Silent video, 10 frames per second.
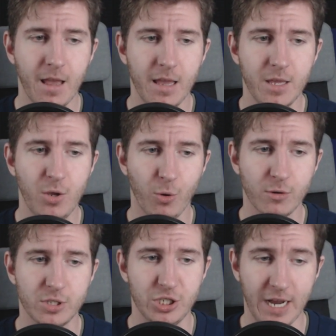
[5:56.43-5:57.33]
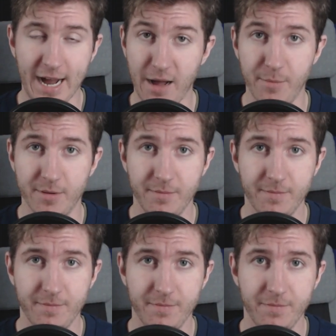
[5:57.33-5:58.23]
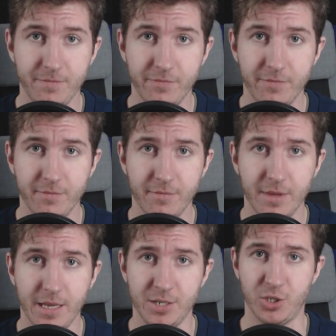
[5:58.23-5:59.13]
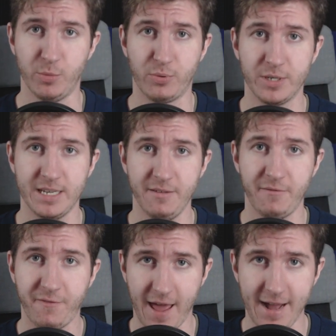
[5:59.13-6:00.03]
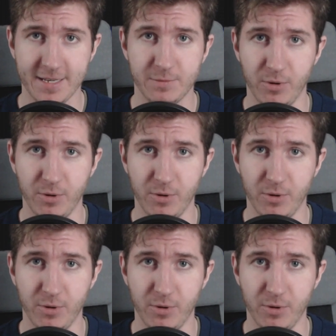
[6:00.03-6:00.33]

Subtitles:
Your job is to present facts,